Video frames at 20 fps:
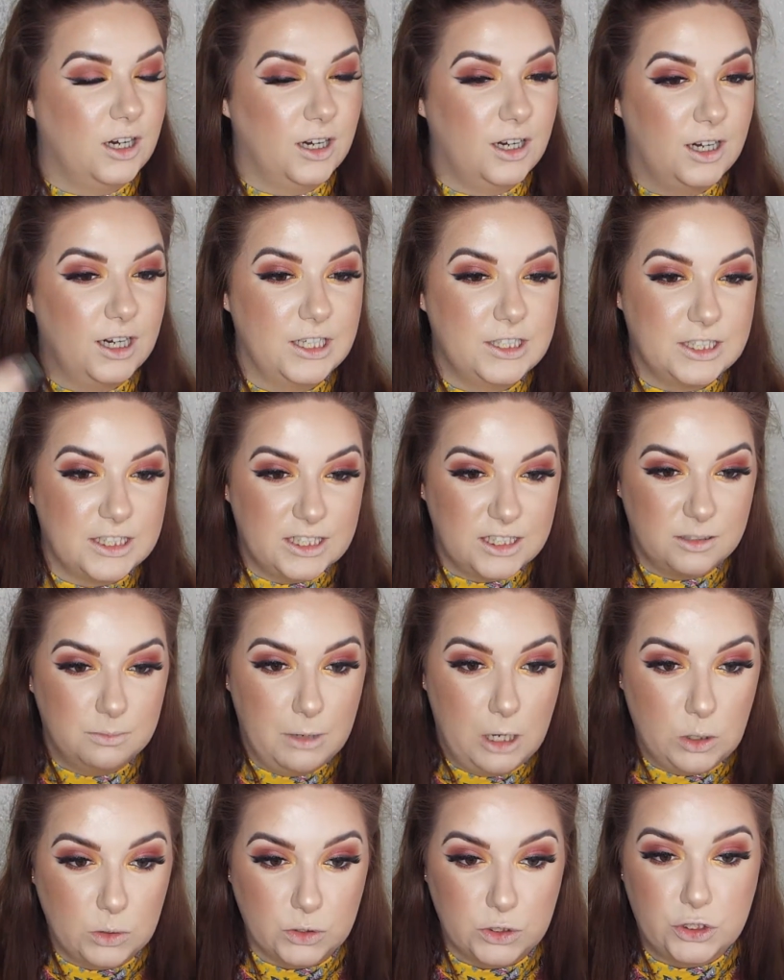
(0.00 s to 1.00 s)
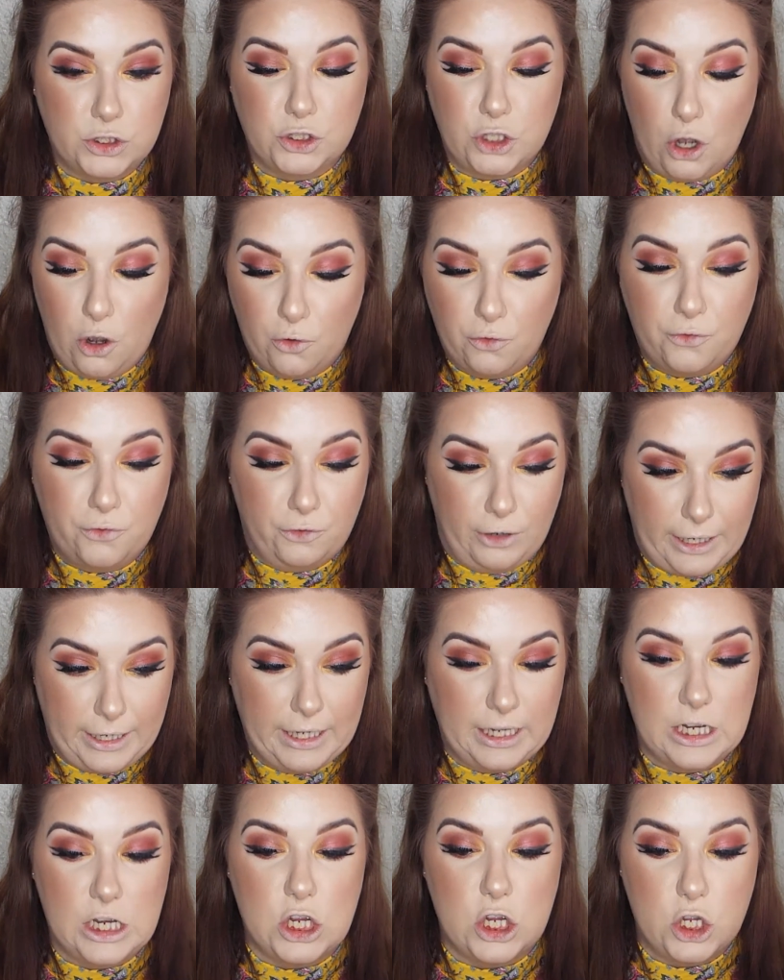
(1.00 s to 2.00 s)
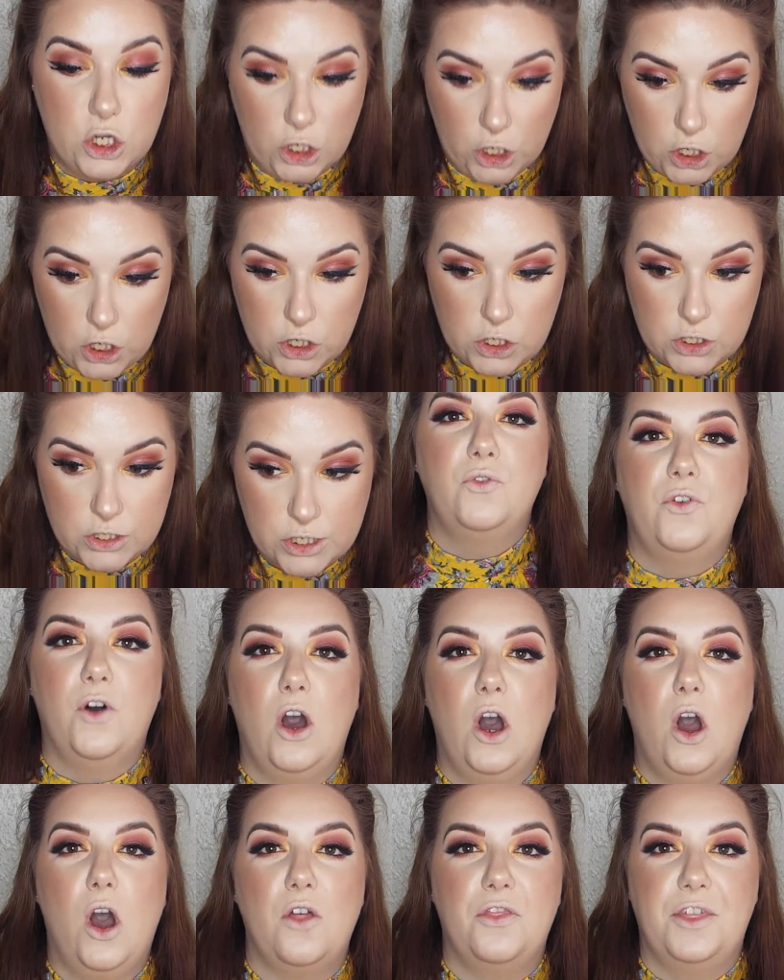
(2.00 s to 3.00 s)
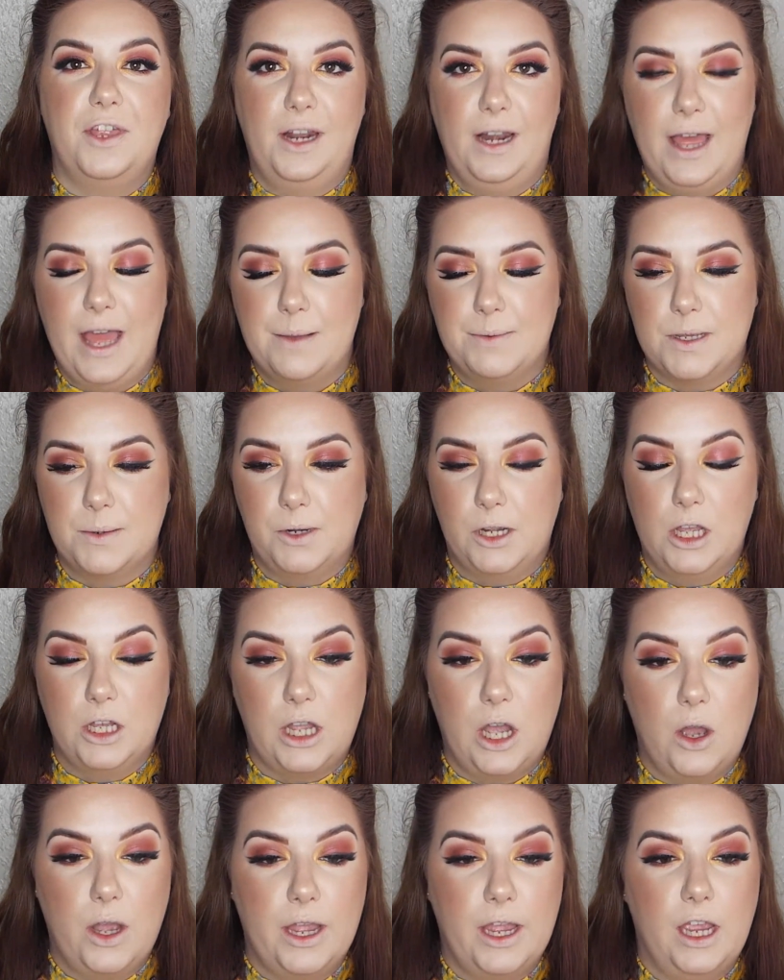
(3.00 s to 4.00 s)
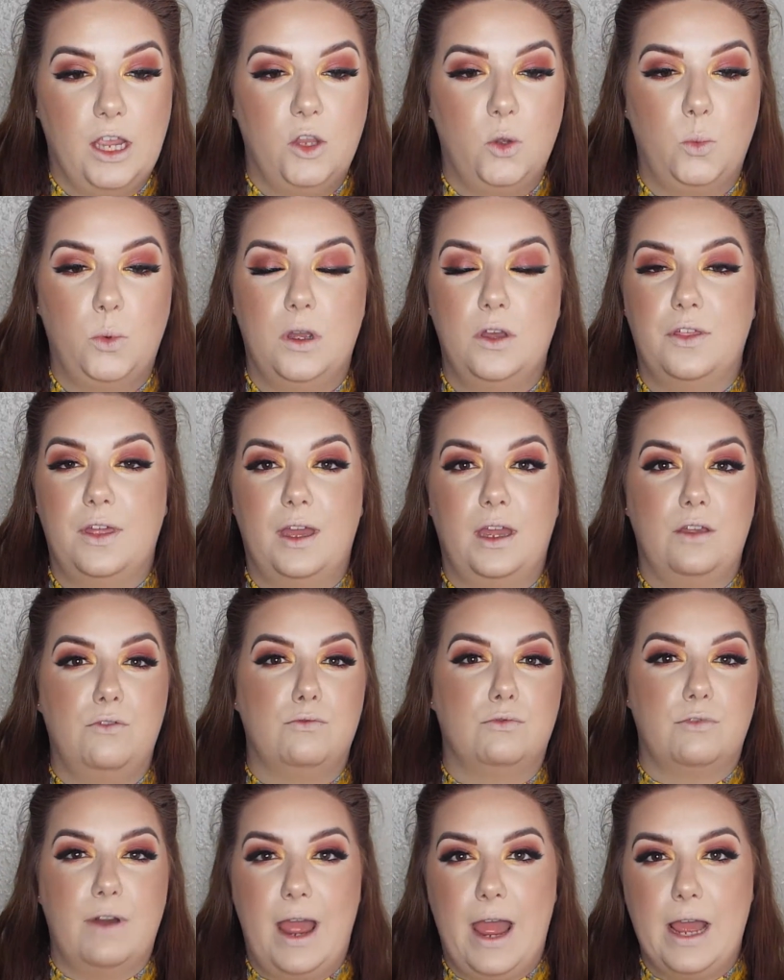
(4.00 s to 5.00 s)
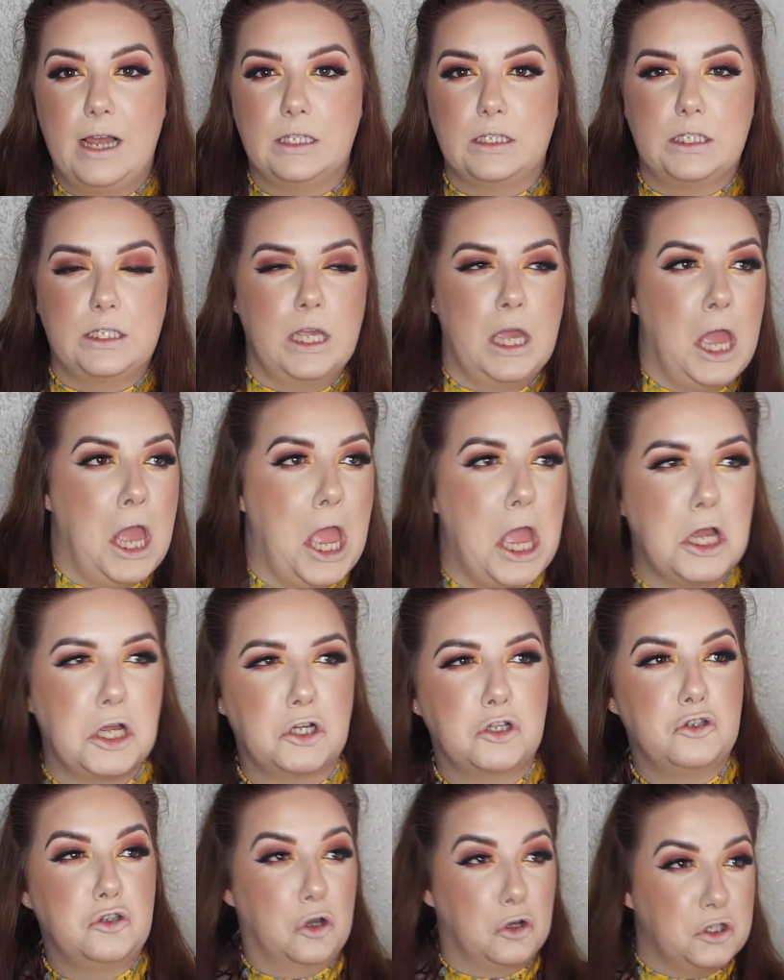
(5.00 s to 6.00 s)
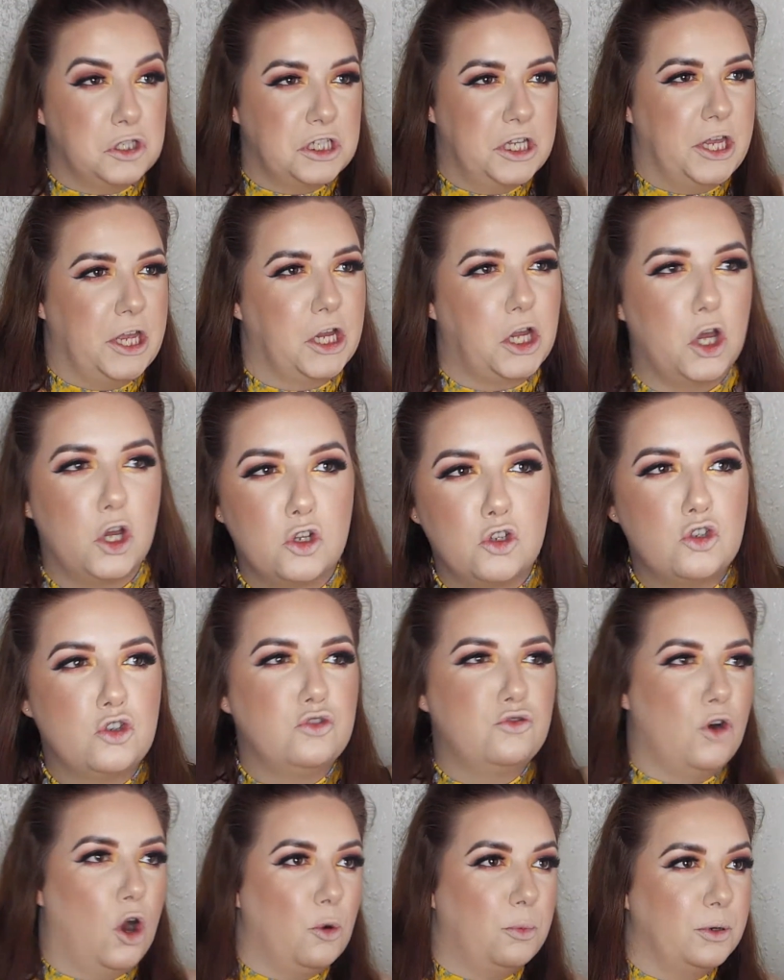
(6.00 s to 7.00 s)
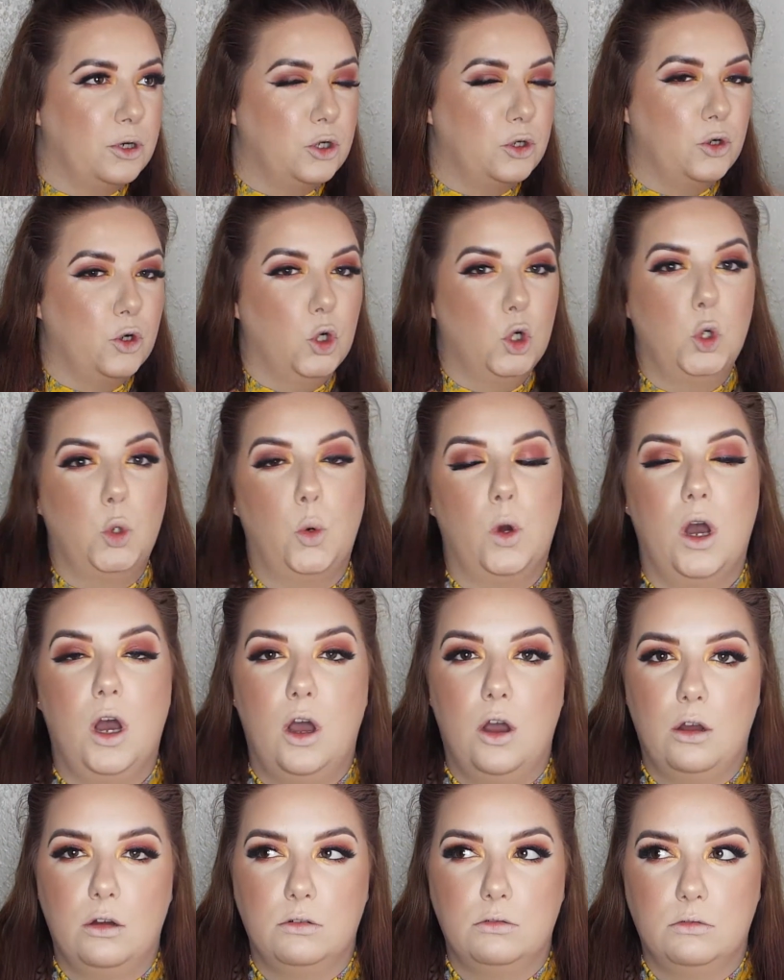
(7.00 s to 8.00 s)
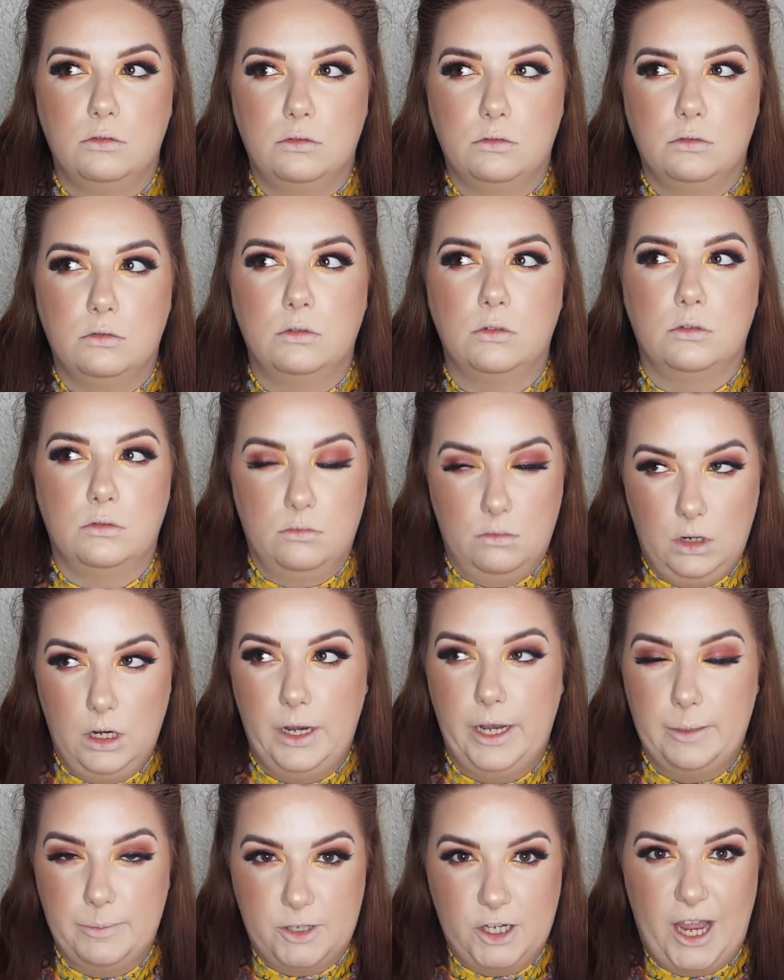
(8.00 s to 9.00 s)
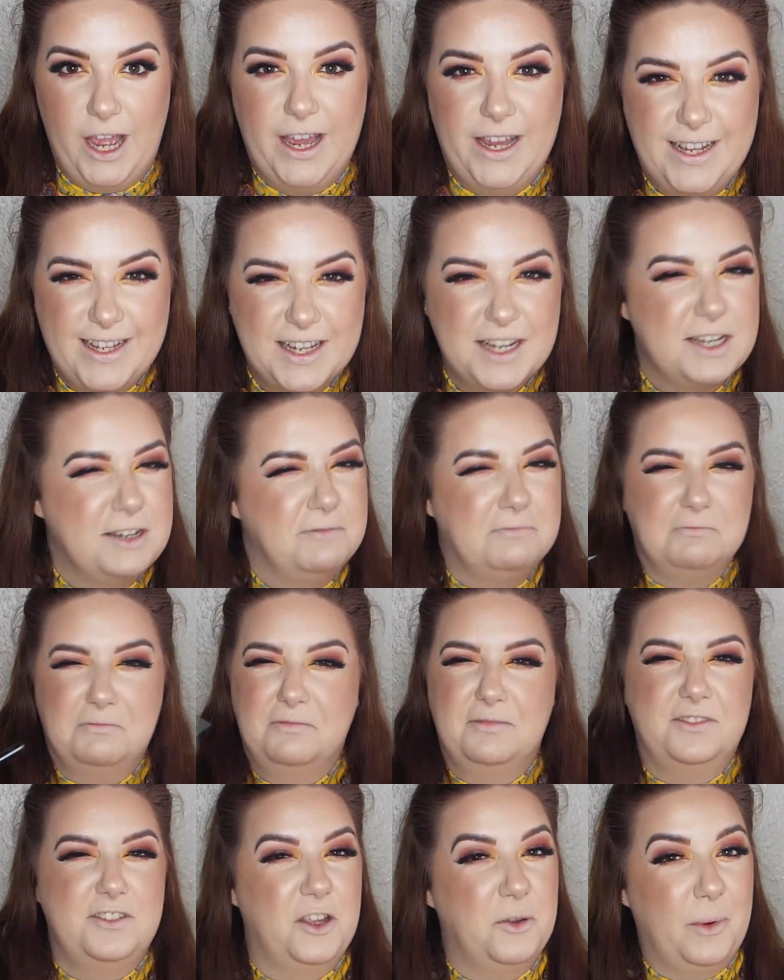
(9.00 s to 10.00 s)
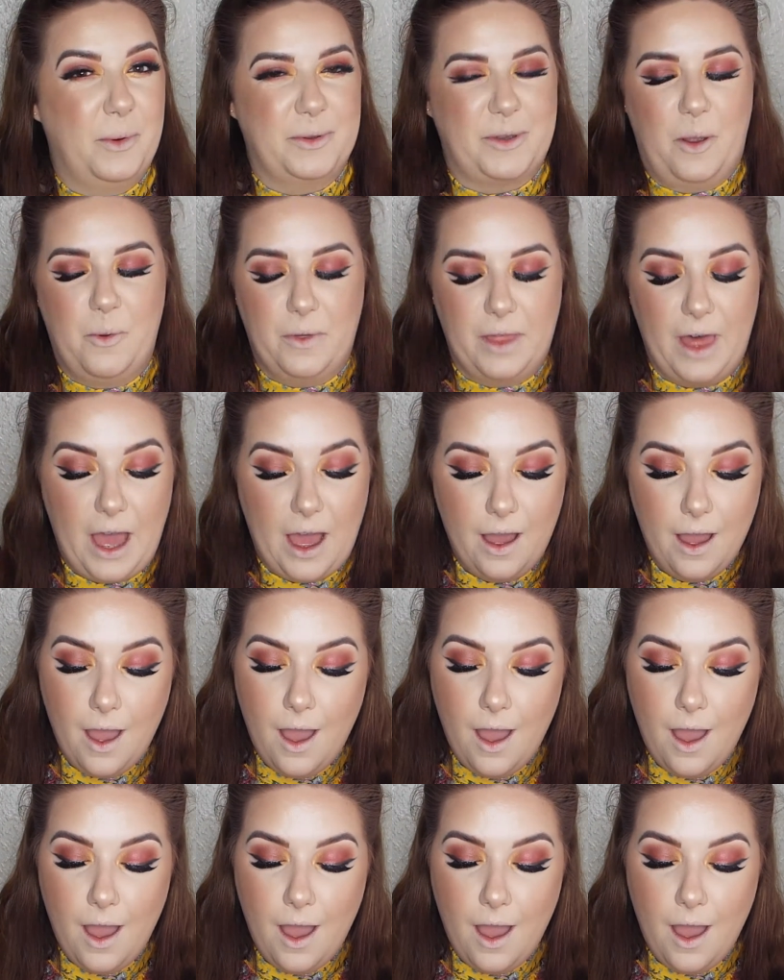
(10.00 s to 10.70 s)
It just smells so freaking good. For the lips, I'm going to go in with a red, exotic, tropical lip shade. Don't know what's going with that.